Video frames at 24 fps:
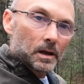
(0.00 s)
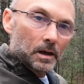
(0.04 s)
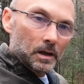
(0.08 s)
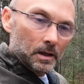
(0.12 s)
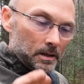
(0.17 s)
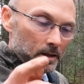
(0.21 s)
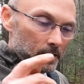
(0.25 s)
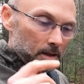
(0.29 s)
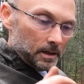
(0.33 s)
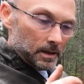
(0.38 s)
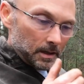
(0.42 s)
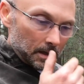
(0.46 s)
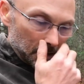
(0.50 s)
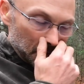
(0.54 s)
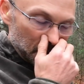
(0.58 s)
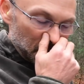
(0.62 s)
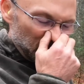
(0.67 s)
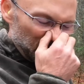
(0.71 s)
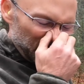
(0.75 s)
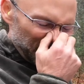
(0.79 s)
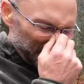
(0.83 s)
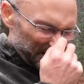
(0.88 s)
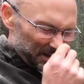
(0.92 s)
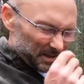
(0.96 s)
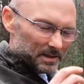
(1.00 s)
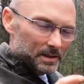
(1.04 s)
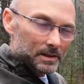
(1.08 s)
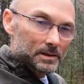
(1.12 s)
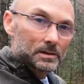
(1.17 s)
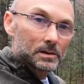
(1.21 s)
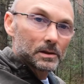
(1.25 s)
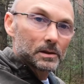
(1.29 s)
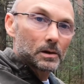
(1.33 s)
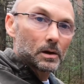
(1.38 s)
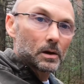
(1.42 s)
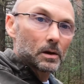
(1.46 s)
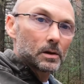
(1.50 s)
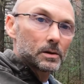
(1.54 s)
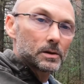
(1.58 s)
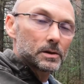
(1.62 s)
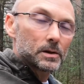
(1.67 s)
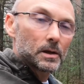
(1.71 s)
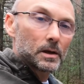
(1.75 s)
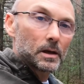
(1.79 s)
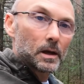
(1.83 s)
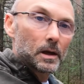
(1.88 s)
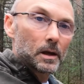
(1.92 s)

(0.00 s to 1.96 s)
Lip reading: on the 60 yards,